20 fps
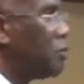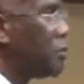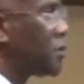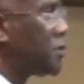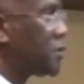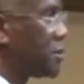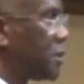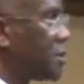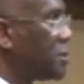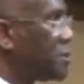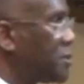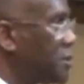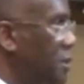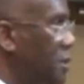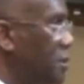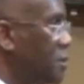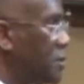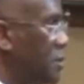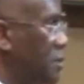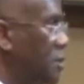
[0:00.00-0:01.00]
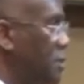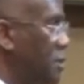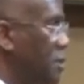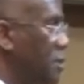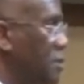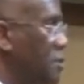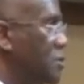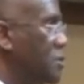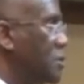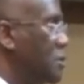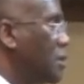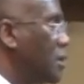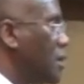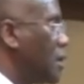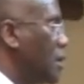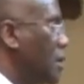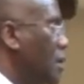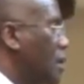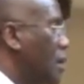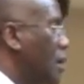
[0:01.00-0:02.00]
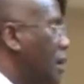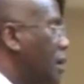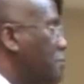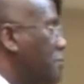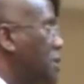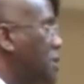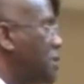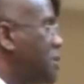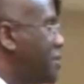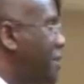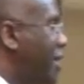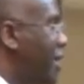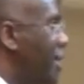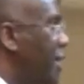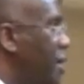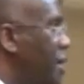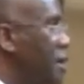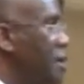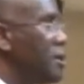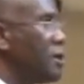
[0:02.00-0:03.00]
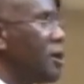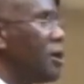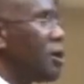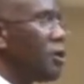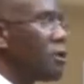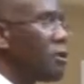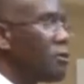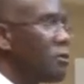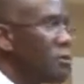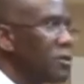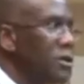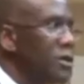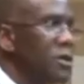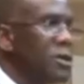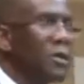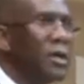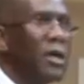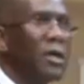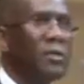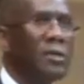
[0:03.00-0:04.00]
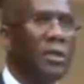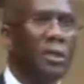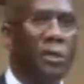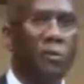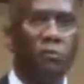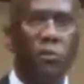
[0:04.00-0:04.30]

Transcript: with sickle cell disease have been dying earlier than the